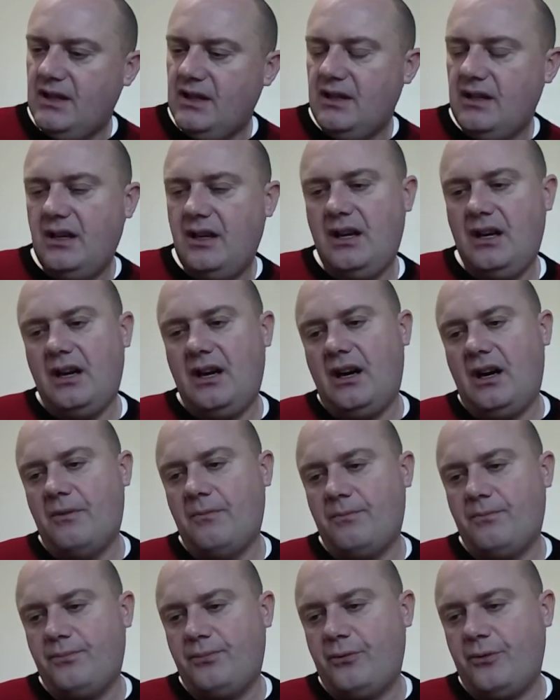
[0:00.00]
I'm
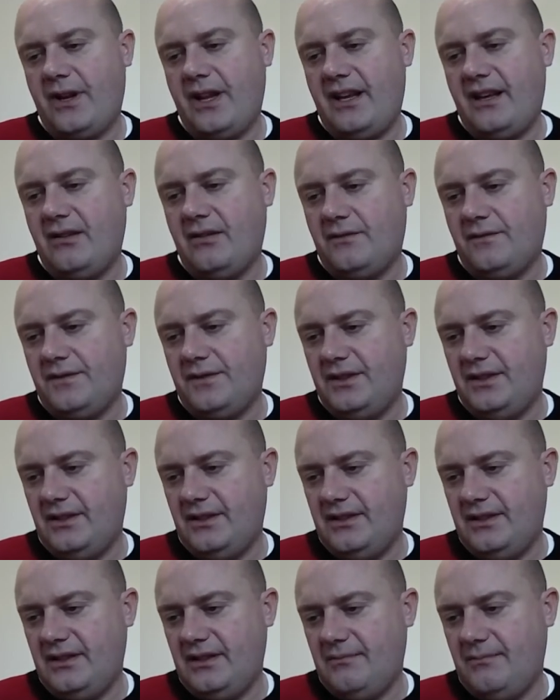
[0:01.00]
pretty confident
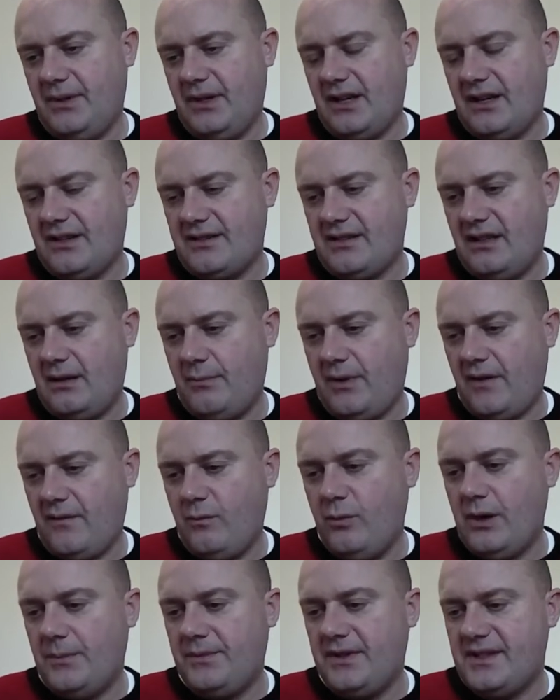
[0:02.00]
that by the time I've
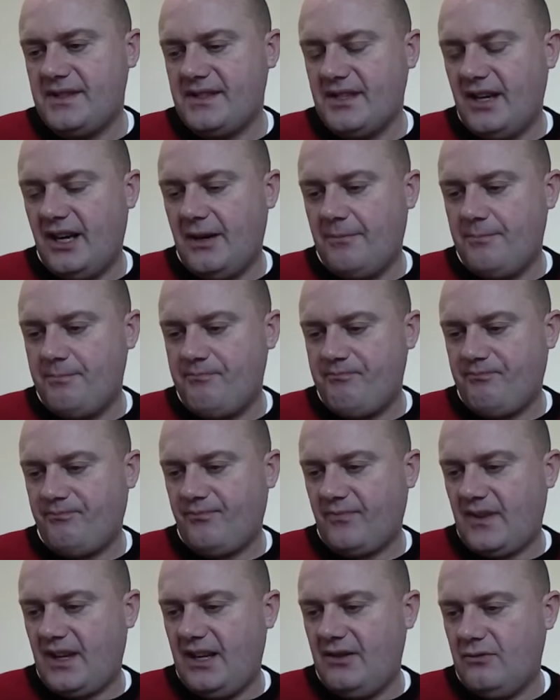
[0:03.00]
whipped this up,
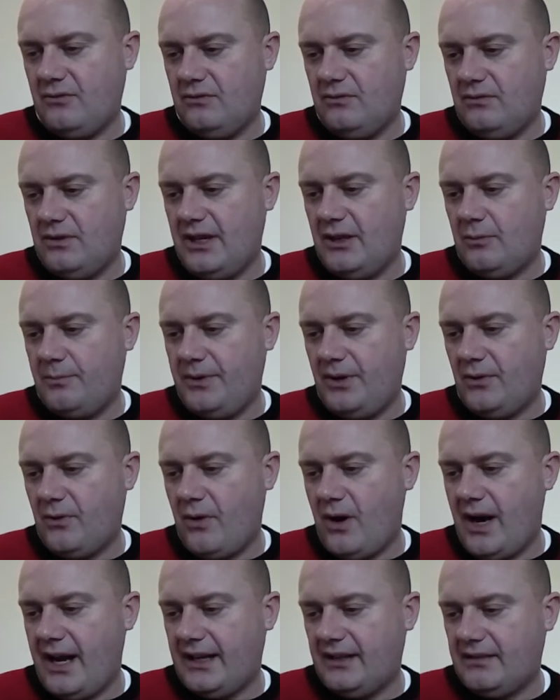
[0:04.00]
it'll be all
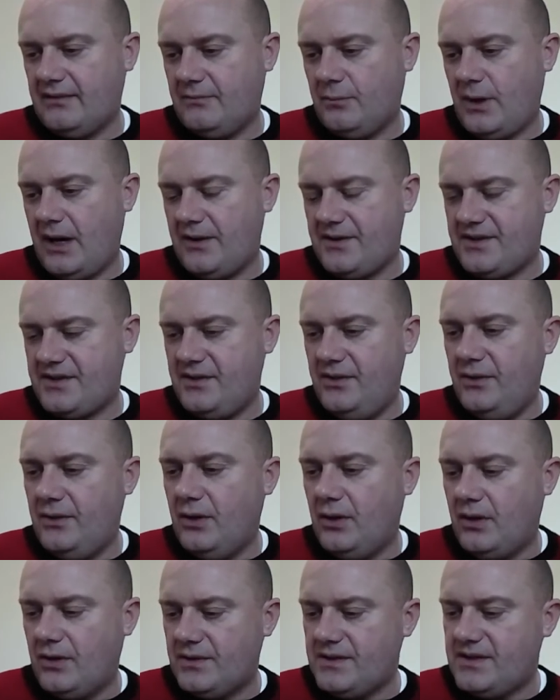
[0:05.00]
right. And where it's
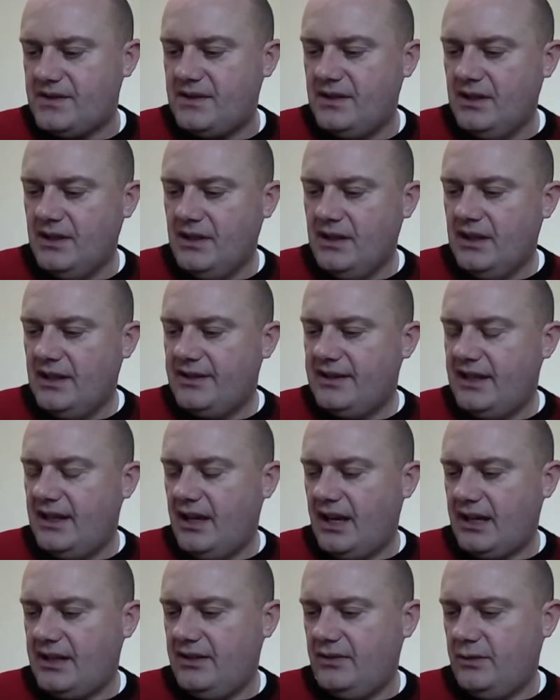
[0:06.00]
not, then I
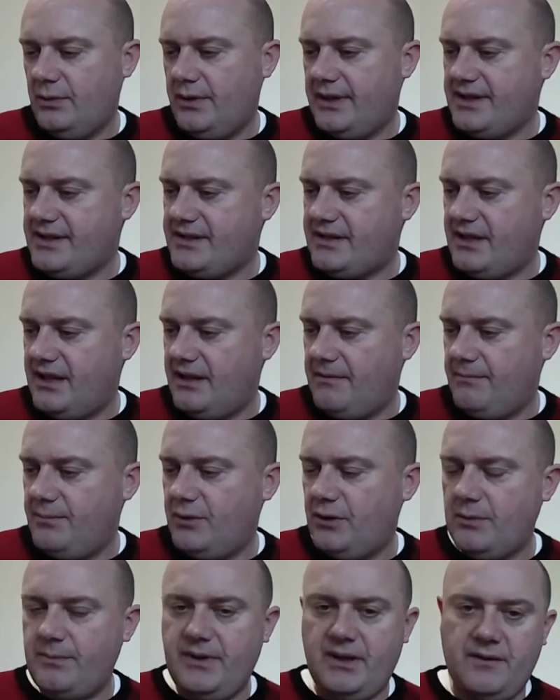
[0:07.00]
can always put a
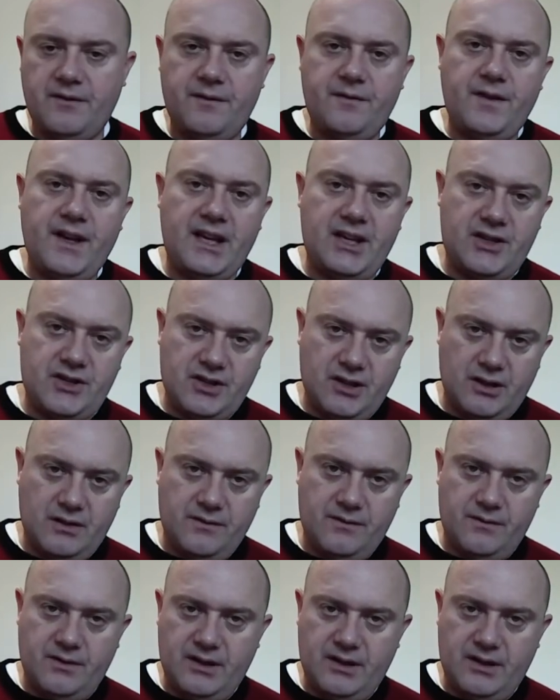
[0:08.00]
bit of finish over it.